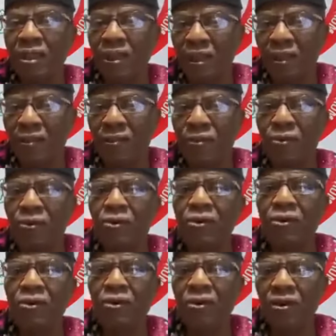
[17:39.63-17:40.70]

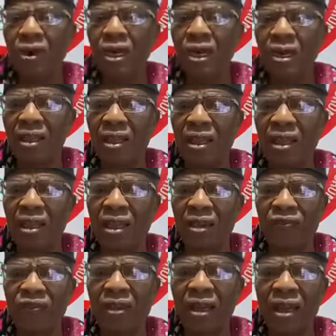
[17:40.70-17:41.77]
new oil
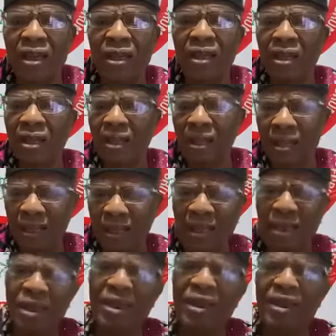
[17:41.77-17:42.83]
refinery
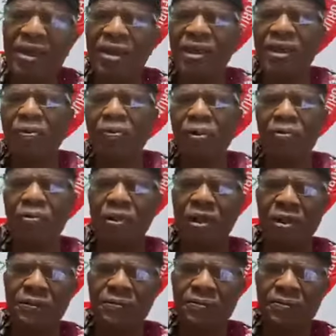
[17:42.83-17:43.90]
in Niger Republic.